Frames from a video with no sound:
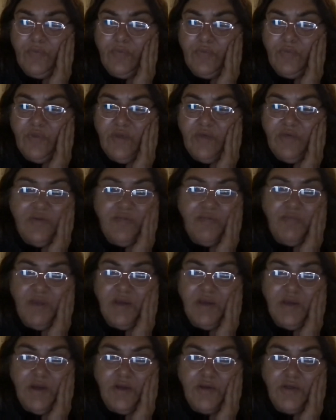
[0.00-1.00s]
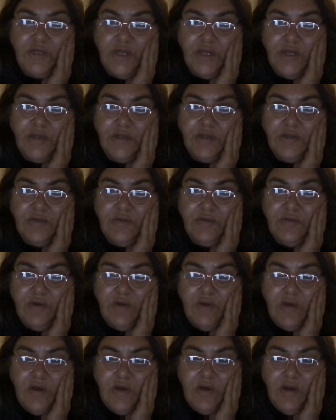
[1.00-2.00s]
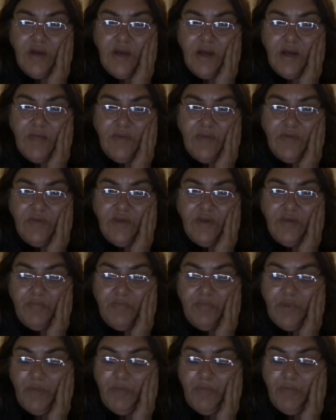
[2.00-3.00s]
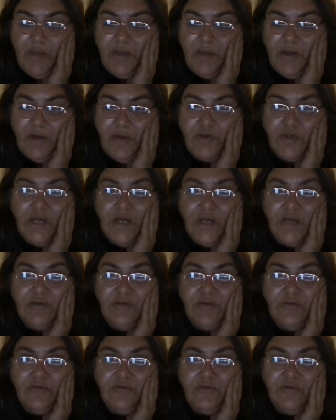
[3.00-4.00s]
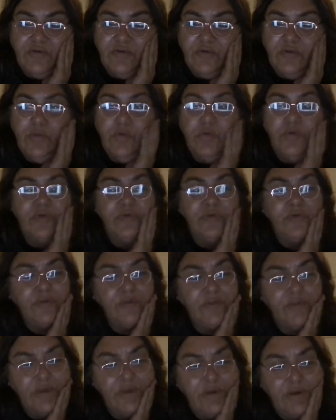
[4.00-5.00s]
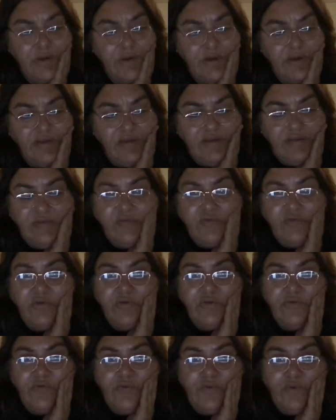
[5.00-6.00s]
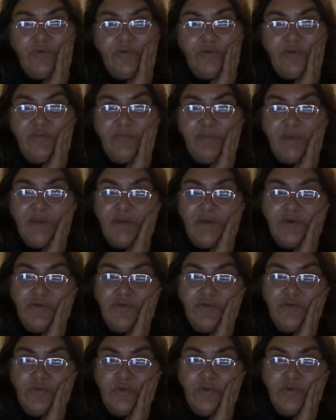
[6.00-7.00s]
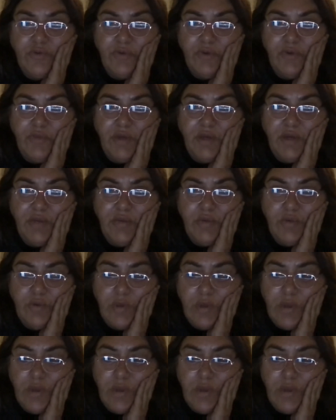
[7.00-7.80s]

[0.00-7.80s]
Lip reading: There's been no changes. There's been no changes towards the excessive use of force that's been used towards my people.